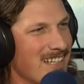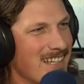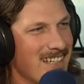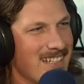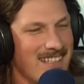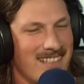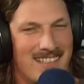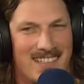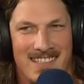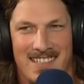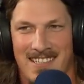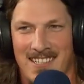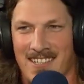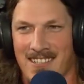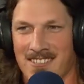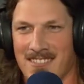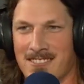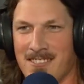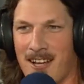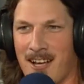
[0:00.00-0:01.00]
And, you know,
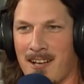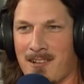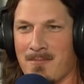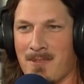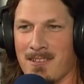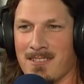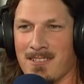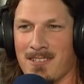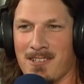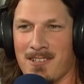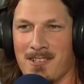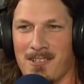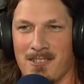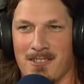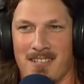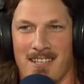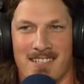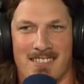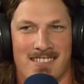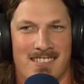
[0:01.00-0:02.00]
and talk about the good old
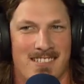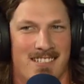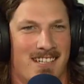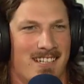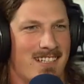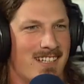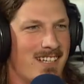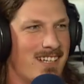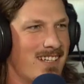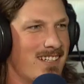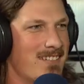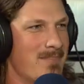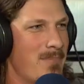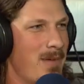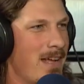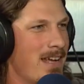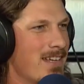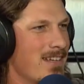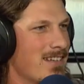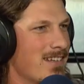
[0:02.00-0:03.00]
days at Ditka and
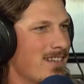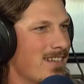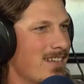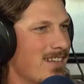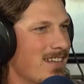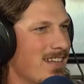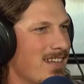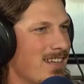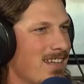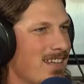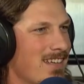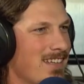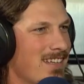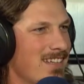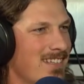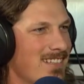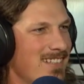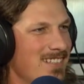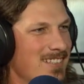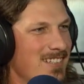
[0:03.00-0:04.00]
Peyton and,
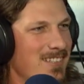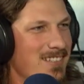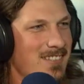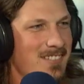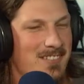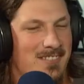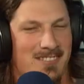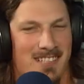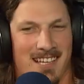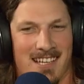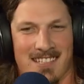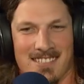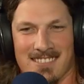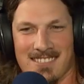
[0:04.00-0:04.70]
you know, and those guys.